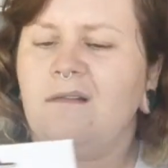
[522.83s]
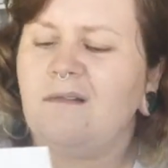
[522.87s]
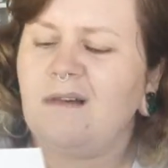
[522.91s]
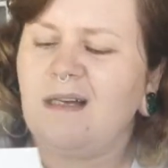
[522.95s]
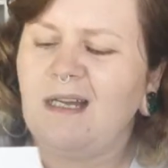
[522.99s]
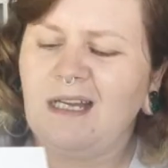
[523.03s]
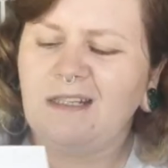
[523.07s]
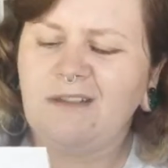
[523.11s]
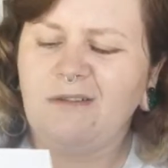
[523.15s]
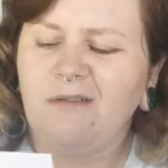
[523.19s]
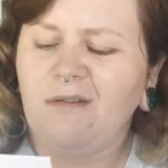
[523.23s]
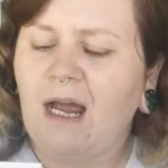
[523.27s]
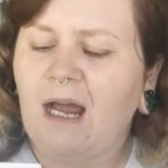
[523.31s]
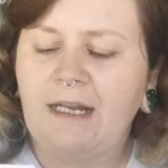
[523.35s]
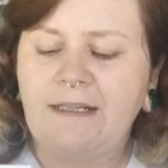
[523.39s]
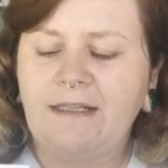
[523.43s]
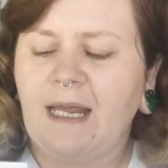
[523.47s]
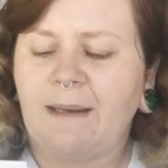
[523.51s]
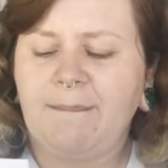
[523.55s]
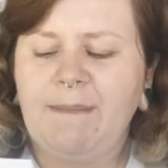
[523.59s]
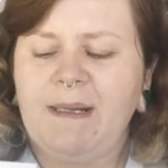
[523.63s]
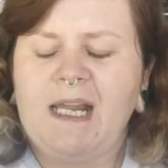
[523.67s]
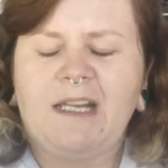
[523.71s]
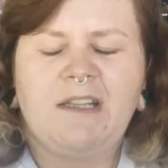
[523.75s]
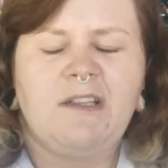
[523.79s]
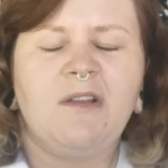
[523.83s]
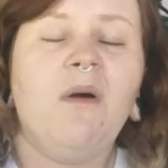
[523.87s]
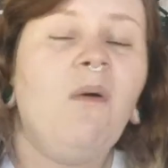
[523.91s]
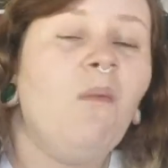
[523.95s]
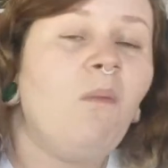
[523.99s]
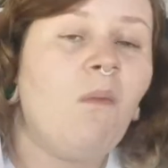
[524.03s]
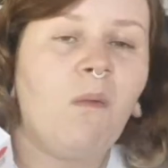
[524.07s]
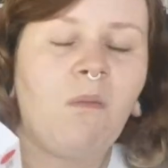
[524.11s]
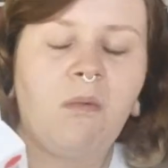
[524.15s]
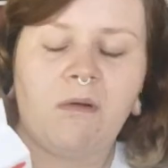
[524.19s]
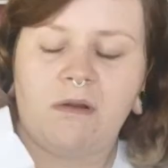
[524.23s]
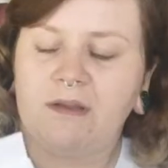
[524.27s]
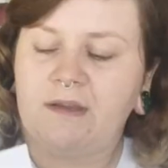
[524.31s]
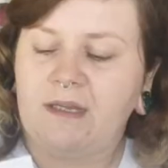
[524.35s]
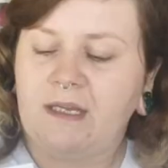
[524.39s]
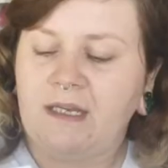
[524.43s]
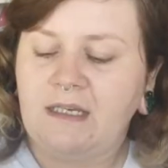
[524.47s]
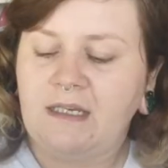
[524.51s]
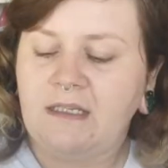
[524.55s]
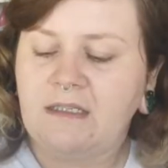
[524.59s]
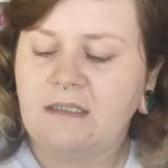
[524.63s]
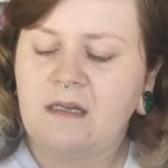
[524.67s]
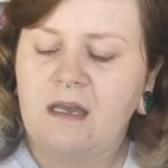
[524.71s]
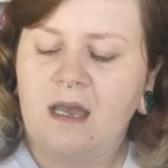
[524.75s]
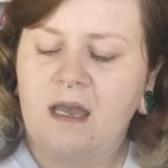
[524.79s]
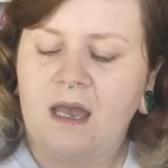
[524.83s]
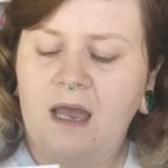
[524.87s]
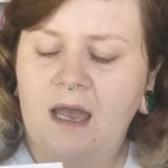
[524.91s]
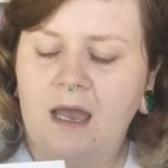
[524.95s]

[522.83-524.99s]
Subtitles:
I don't want one of these.